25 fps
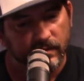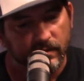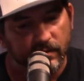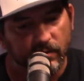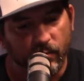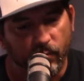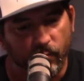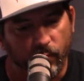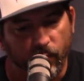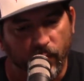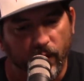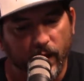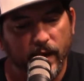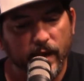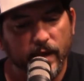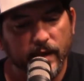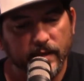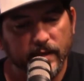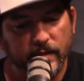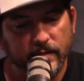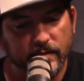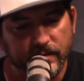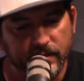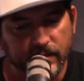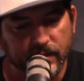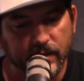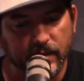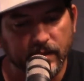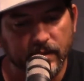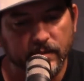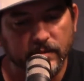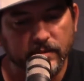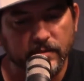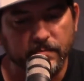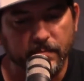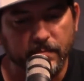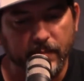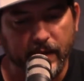Why
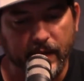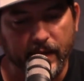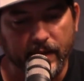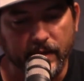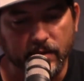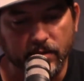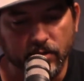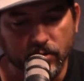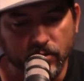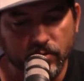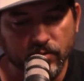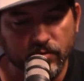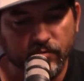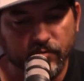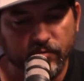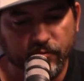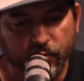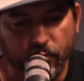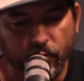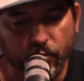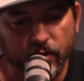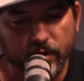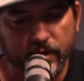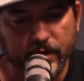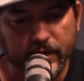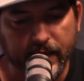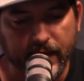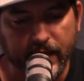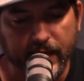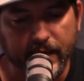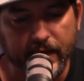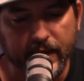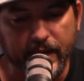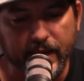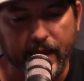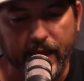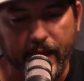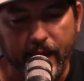does my new
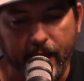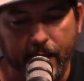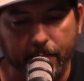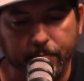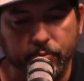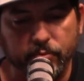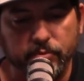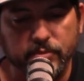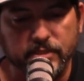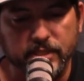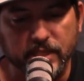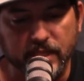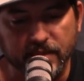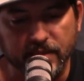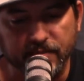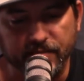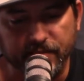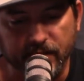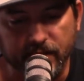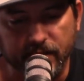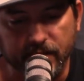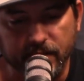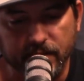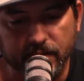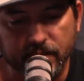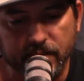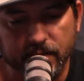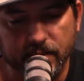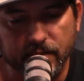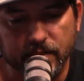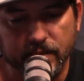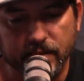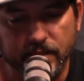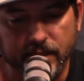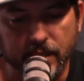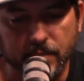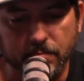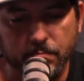4K Apple TV
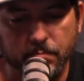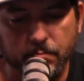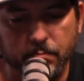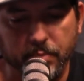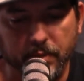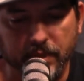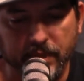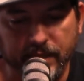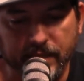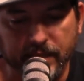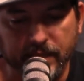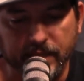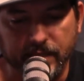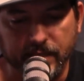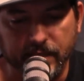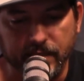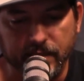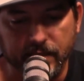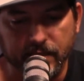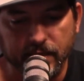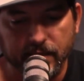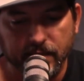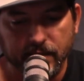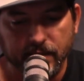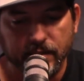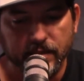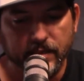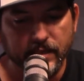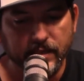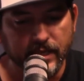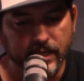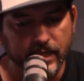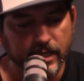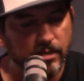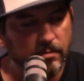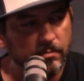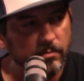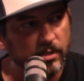keep blinking the
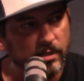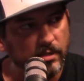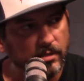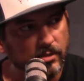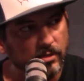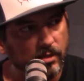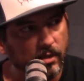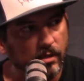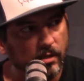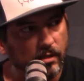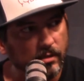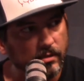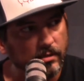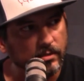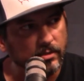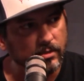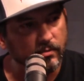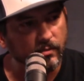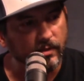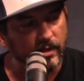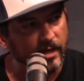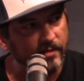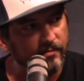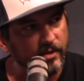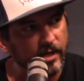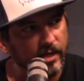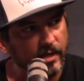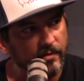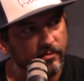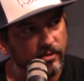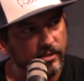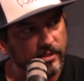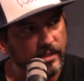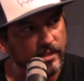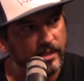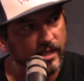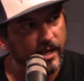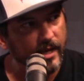image on the screen? Have you ever
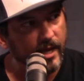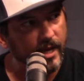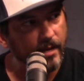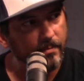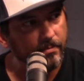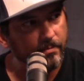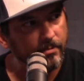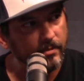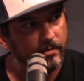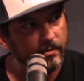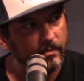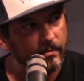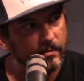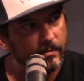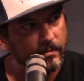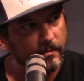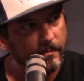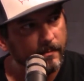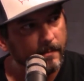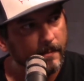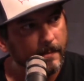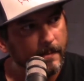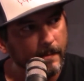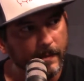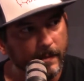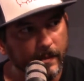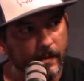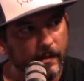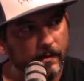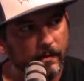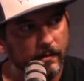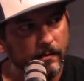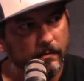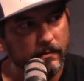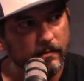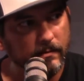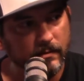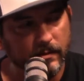seen that happen?
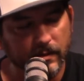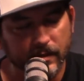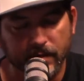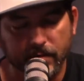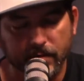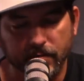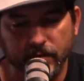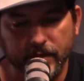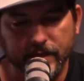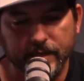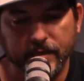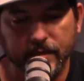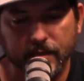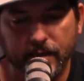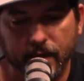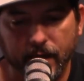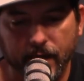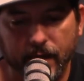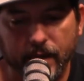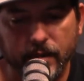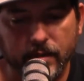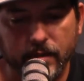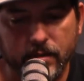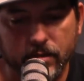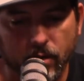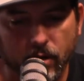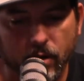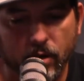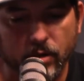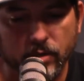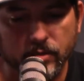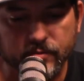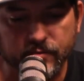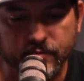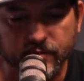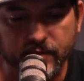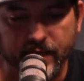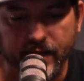No? Yeah, we get a lot of
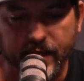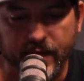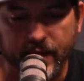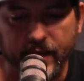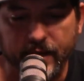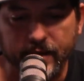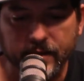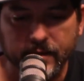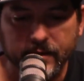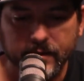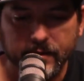calls for that.